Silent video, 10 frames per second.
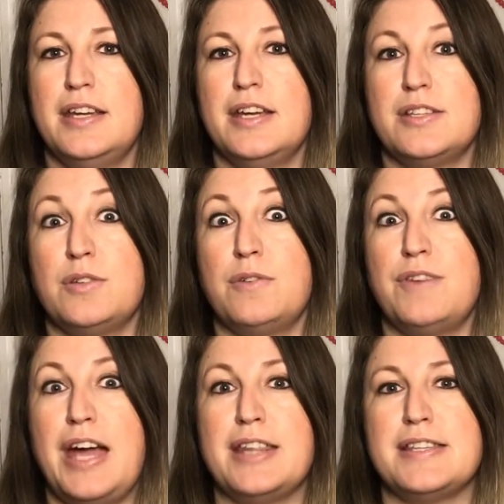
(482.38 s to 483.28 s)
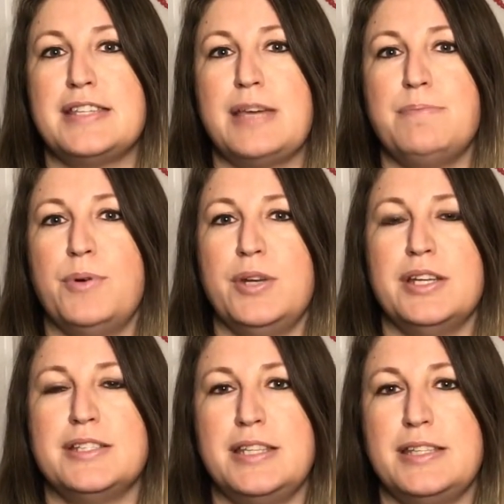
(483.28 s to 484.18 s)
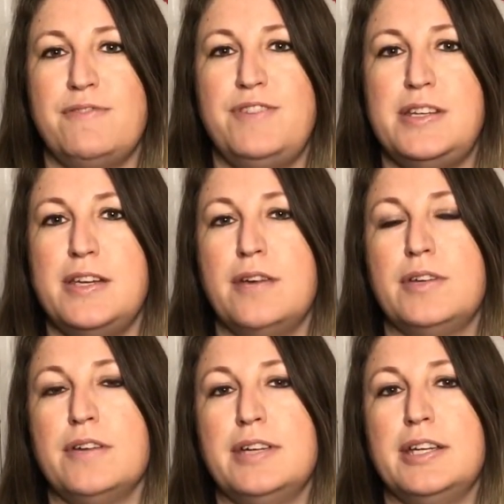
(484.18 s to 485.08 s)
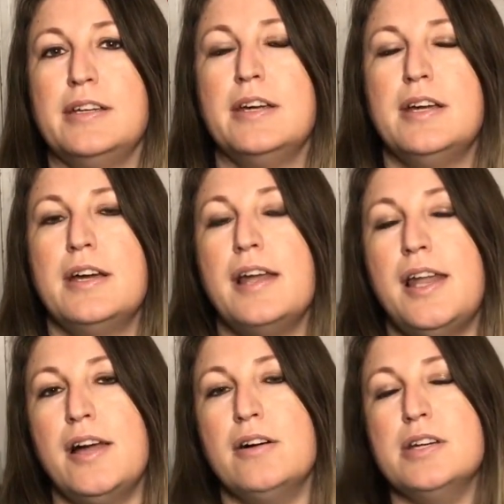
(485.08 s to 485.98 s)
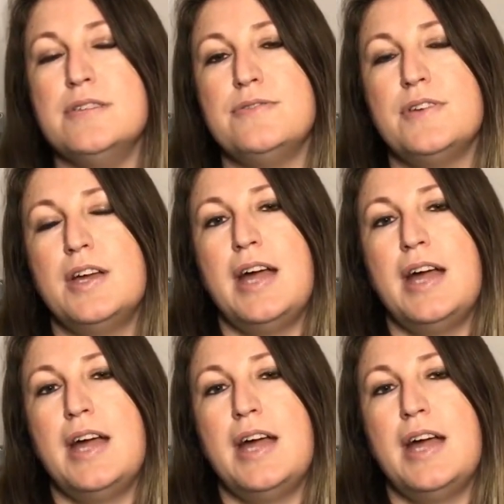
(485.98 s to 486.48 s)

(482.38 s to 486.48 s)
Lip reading: sort of at the same point as this video going live,